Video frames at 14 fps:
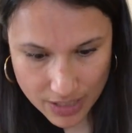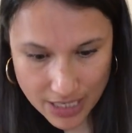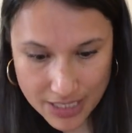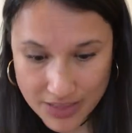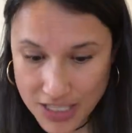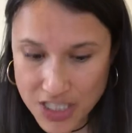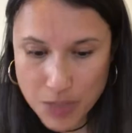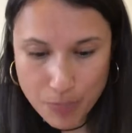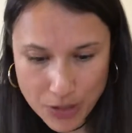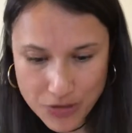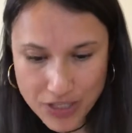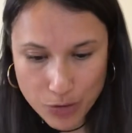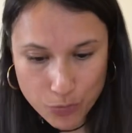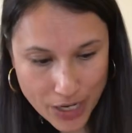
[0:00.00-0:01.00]
It thus
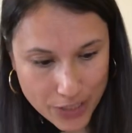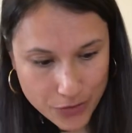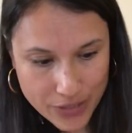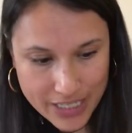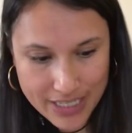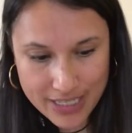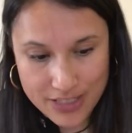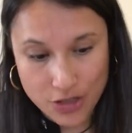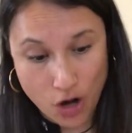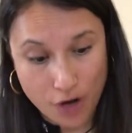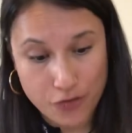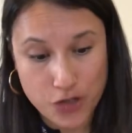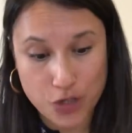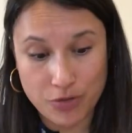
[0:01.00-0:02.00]
appears that rhetoric is an
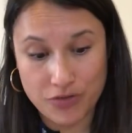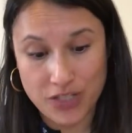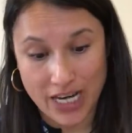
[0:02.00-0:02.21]
offshoot of